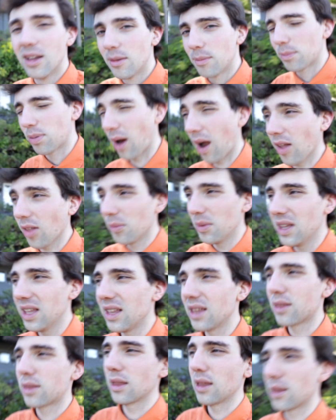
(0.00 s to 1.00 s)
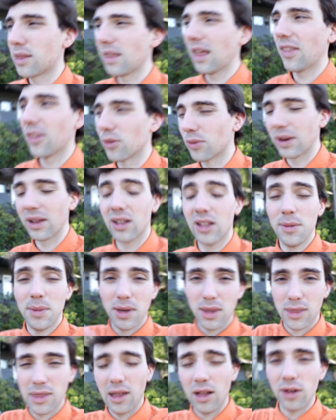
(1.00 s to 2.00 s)
Problem is that the rail clip
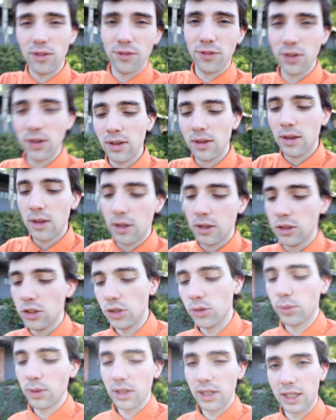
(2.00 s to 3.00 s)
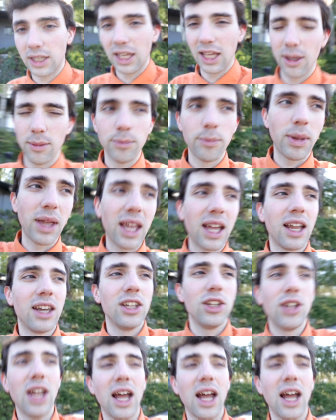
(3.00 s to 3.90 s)
itself, you really can't ban. You